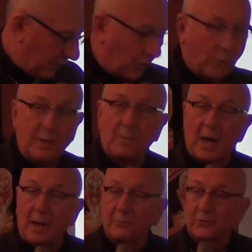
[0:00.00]
no
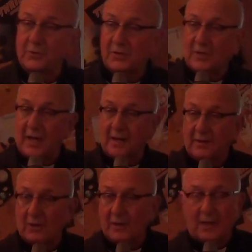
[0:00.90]
imam should
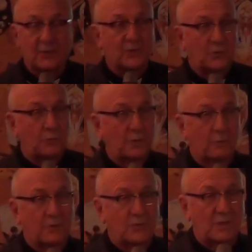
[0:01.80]
stand there next to a
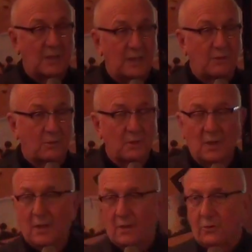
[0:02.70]
Christian
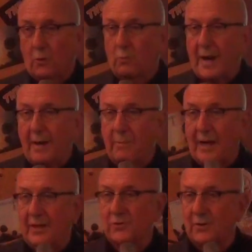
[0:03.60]
leader. No
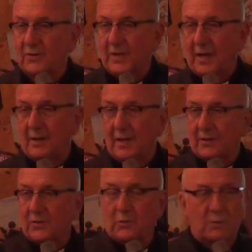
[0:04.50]
rabbi should stand
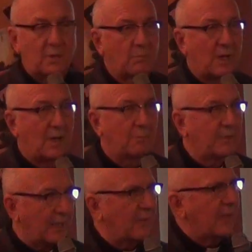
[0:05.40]
next to an
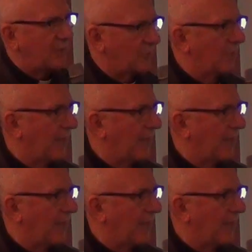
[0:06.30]
imam. None of that should